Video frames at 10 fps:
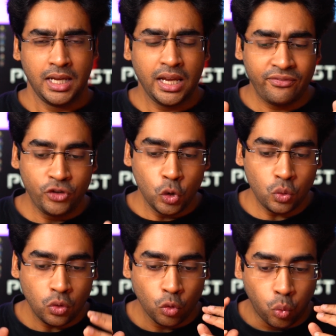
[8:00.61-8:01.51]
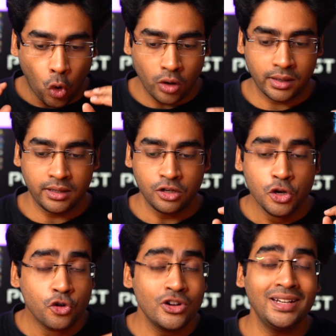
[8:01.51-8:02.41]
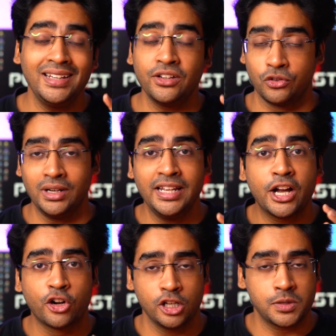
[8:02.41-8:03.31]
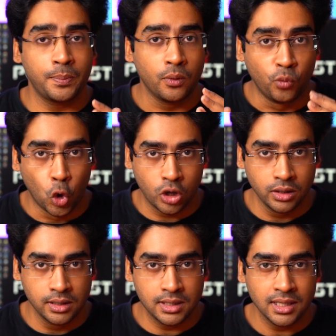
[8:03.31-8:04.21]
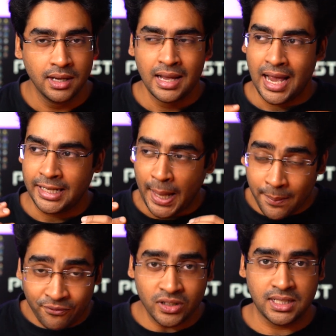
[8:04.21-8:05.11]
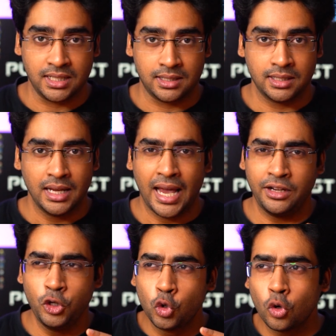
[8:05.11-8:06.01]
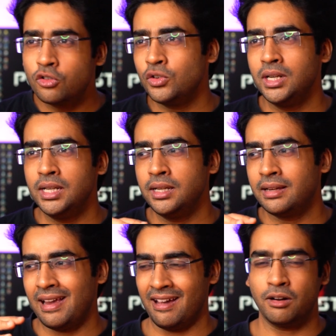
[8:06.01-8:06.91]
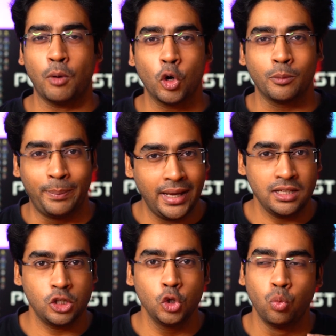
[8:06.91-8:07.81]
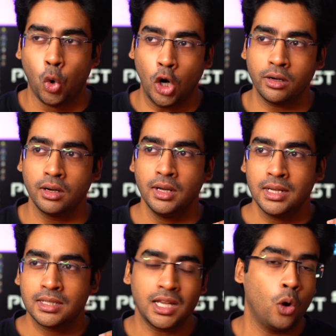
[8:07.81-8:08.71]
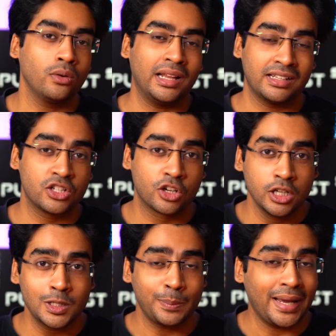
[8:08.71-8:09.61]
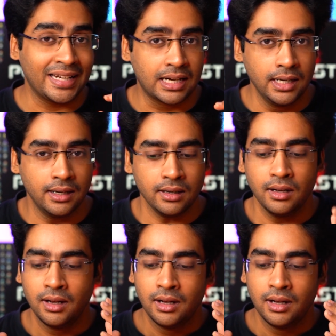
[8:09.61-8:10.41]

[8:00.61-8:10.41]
if you wanted really crisp vocals and emphasis, and you don't really care about bass, you want sound that is crisp and clear,